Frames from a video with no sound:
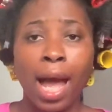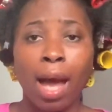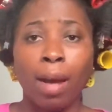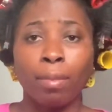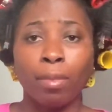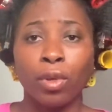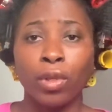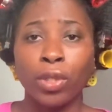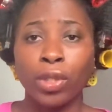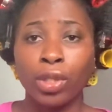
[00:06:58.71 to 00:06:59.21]

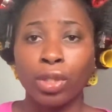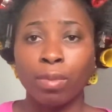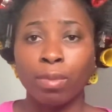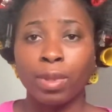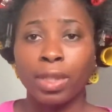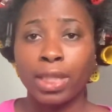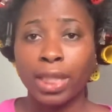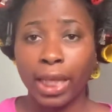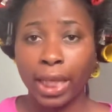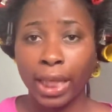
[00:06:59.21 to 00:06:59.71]
I'm going to be
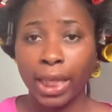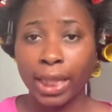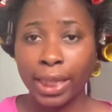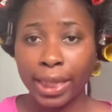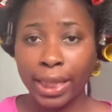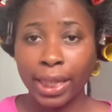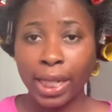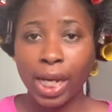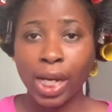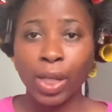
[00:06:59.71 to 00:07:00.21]
taking
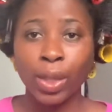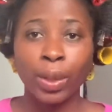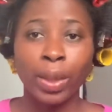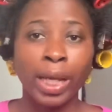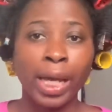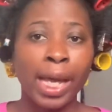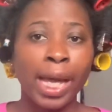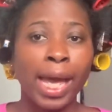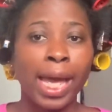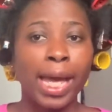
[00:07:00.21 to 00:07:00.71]
it out
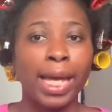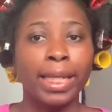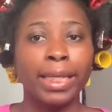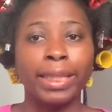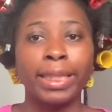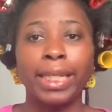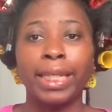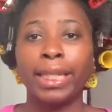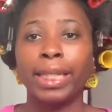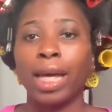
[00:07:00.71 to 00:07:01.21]
and then